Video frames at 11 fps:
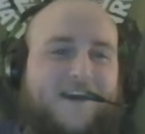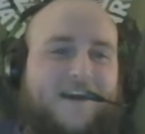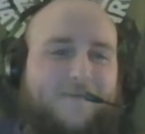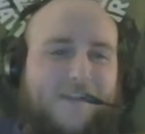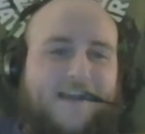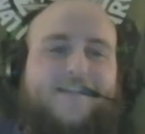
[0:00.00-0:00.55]

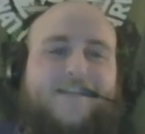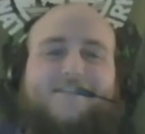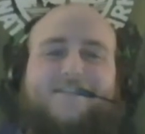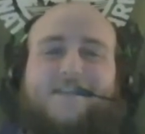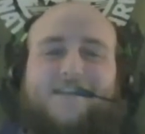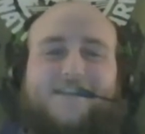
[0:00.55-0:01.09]
I'm glad they
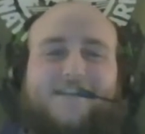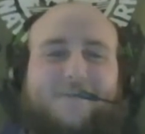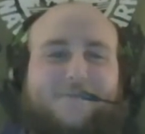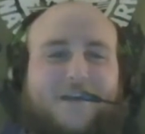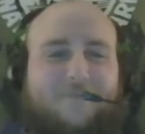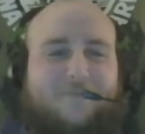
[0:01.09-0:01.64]
still ended
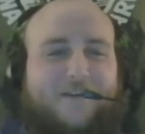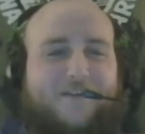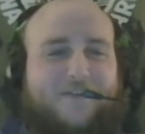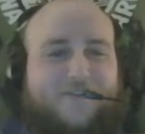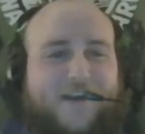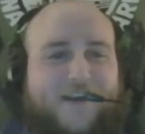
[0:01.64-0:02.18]
up
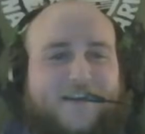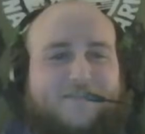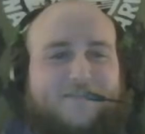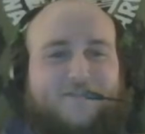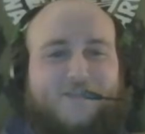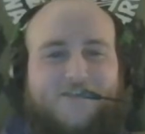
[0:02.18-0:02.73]
champions. Shout
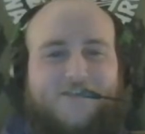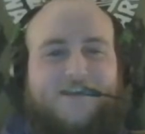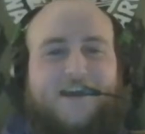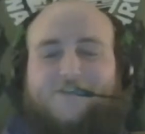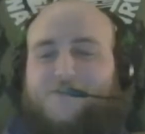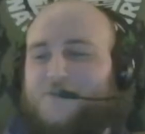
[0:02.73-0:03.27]
out to G.
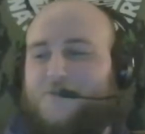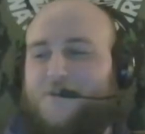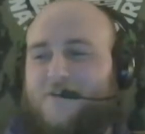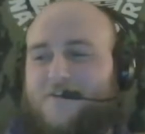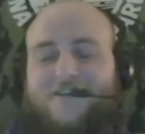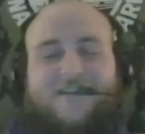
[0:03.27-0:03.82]
Scott
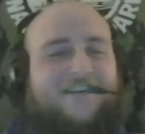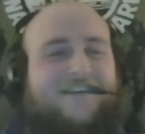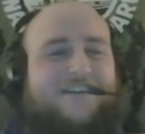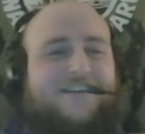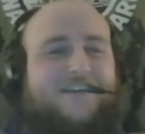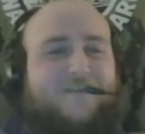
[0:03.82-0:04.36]
Jr.,
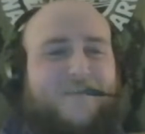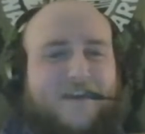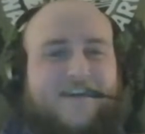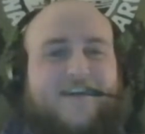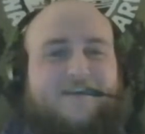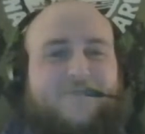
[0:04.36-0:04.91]

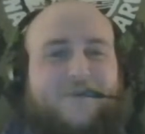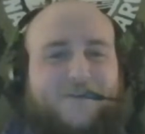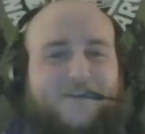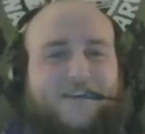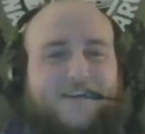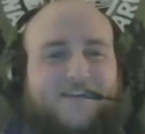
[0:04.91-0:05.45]
Emeka
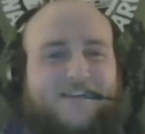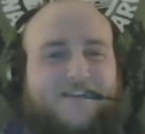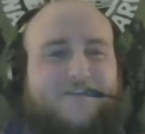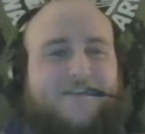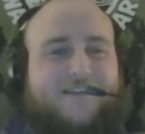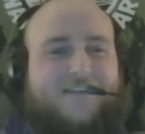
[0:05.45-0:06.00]
Egbuka,
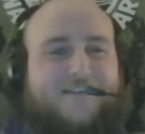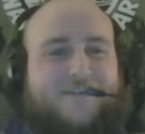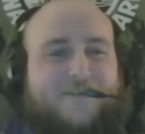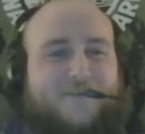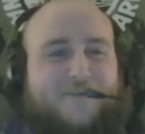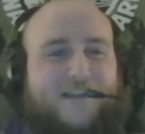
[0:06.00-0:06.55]
and JT
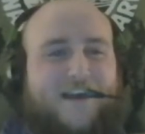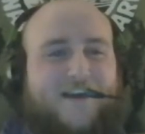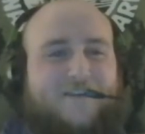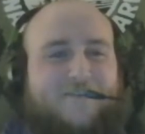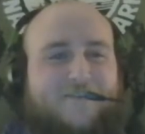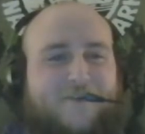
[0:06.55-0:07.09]
Tuimalau.